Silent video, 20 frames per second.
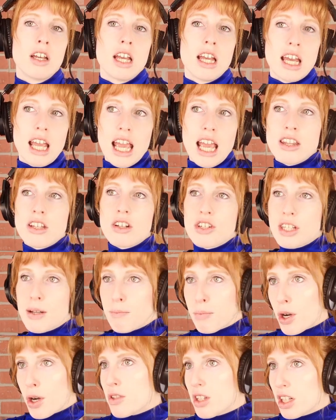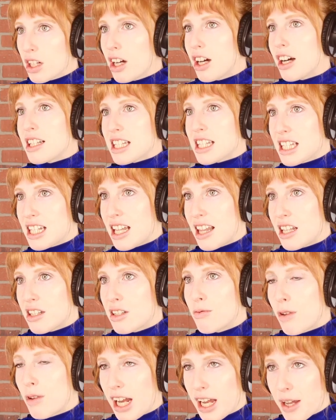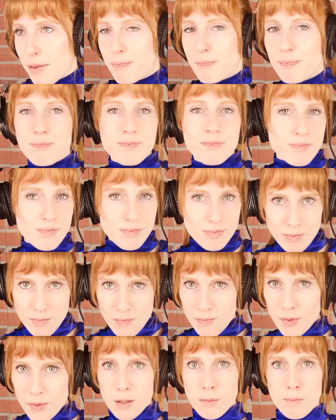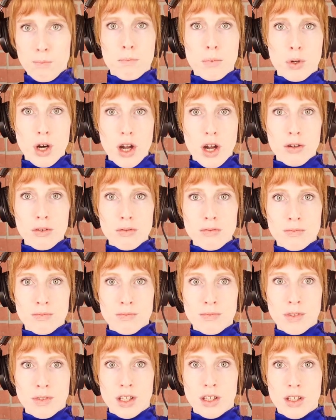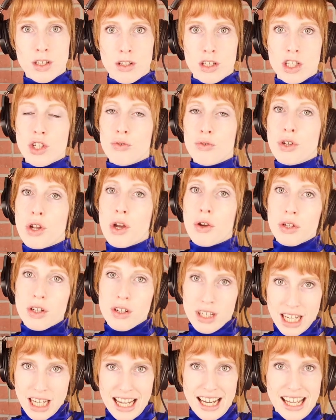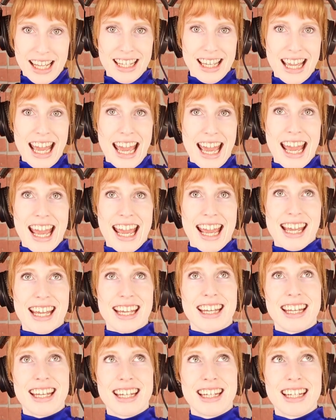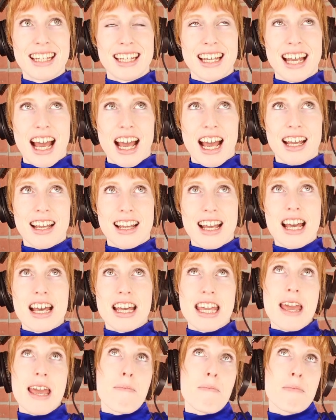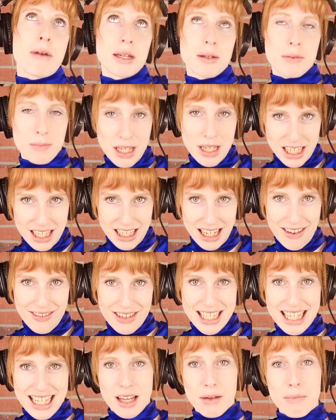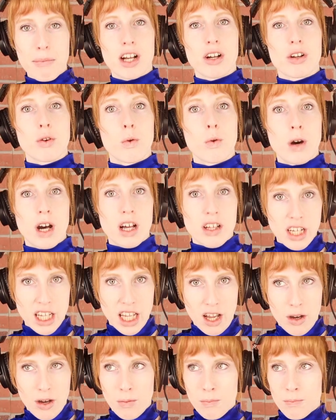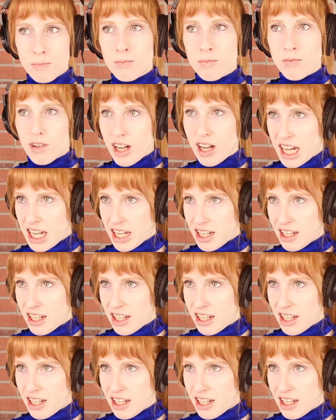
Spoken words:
And there's some pros and cons to this, right? Pro, you're getting in my opinion, I would say a better quality home, right?